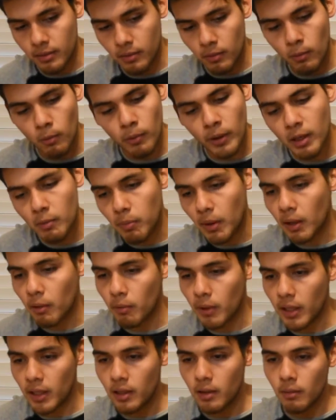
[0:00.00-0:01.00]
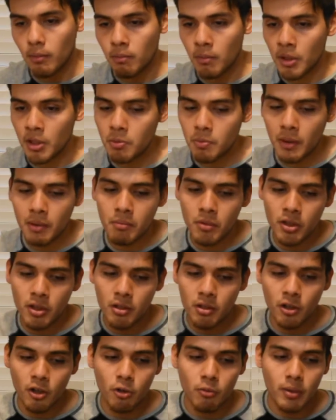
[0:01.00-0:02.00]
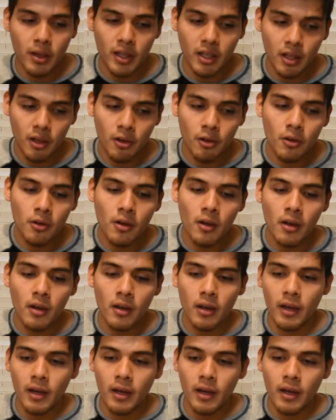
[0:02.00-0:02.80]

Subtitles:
week by week, month by month, year by year,